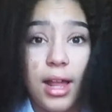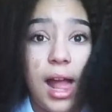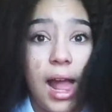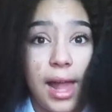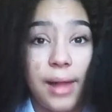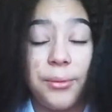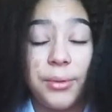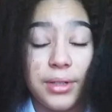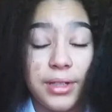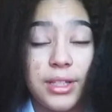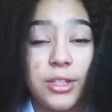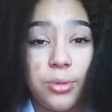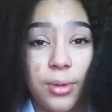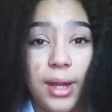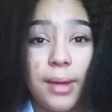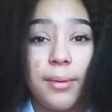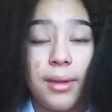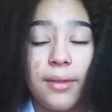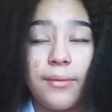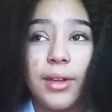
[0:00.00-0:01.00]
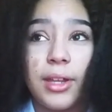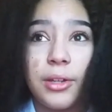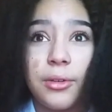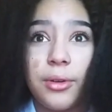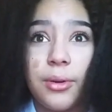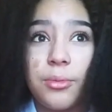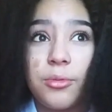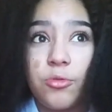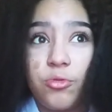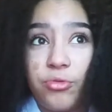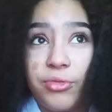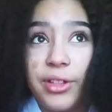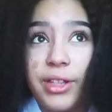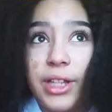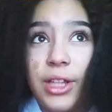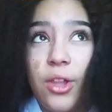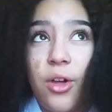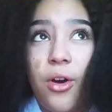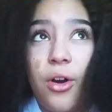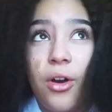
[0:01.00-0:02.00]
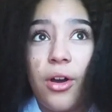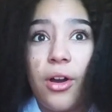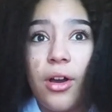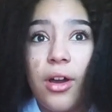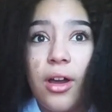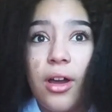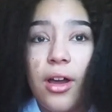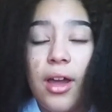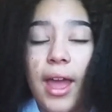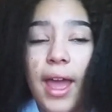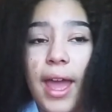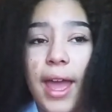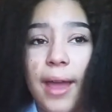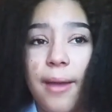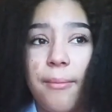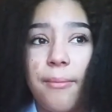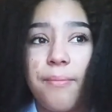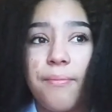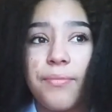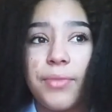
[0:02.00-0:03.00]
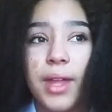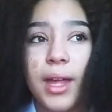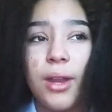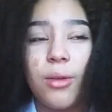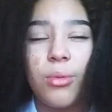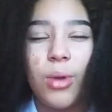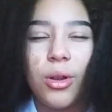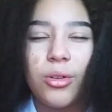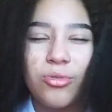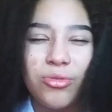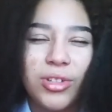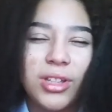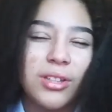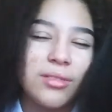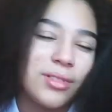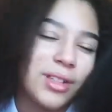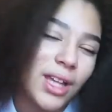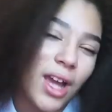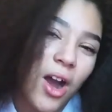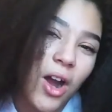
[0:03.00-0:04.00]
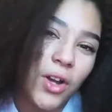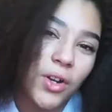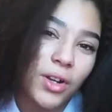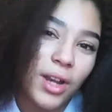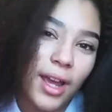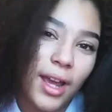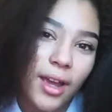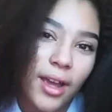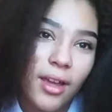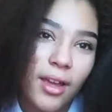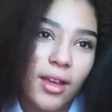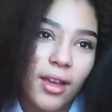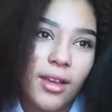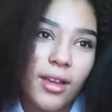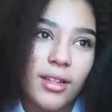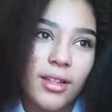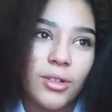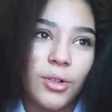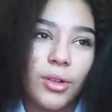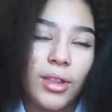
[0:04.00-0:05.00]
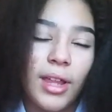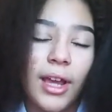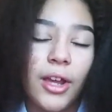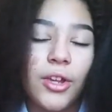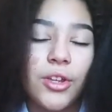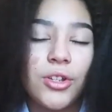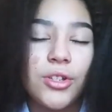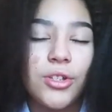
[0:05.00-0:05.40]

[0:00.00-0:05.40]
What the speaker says: it was a 20-minute video. It was really long, and I worked really hard on it. So thank you